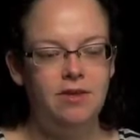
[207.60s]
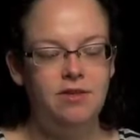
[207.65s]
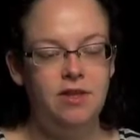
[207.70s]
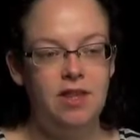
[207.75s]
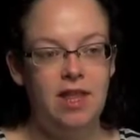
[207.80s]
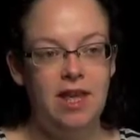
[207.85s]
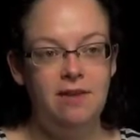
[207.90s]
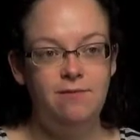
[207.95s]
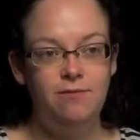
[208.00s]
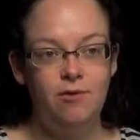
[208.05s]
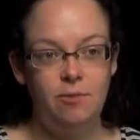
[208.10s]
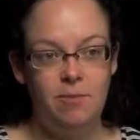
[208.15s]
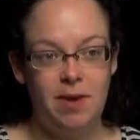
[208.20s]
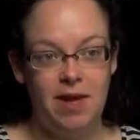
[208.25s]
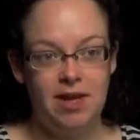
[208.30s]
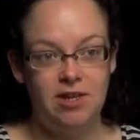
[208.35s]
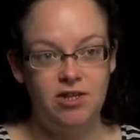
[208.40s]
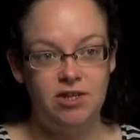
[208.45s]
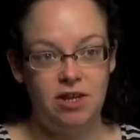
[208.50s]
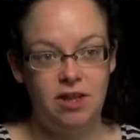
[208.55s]
So the
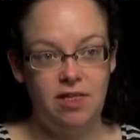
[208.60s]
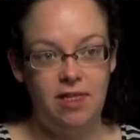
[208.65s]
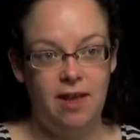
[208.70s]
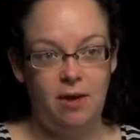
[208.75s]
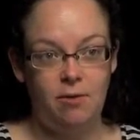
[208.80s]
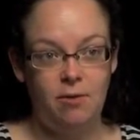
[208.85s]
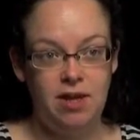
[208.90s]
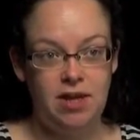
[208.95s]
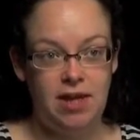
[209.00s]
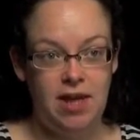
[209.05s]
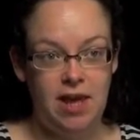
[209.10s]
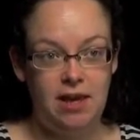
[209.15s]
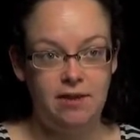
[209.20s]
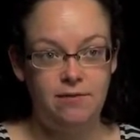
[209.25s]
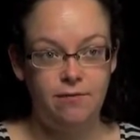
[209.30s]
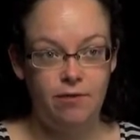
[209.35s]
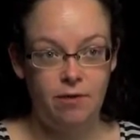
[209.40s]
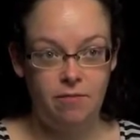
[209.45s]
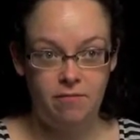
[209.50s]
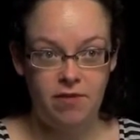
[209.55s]
information that we
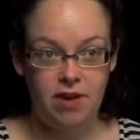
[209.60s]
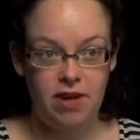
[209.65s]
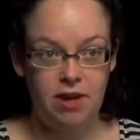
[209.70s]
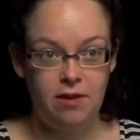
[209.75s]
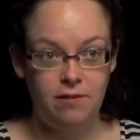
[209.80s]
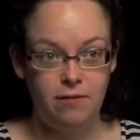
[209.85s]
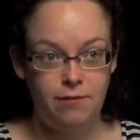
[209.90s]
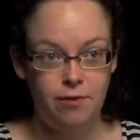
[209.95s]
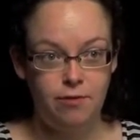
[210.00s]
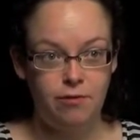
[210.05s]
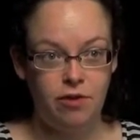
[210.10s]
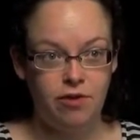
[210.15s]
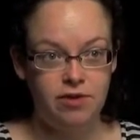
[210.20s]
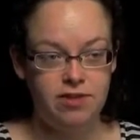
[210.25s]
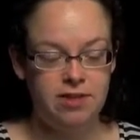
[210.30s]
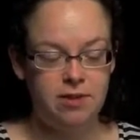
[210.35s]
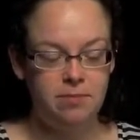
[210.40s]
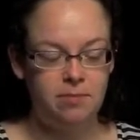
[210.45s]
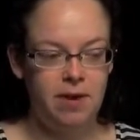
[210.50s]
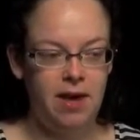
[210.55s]
gain from video
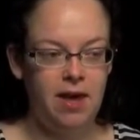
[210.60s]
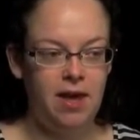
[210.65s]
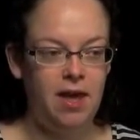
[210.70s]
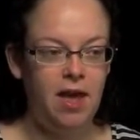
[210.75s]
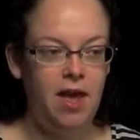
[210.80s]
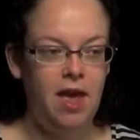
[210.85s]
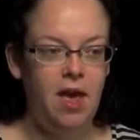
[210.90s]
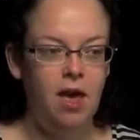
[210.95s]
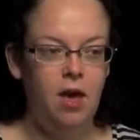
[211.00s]
fluoroscopy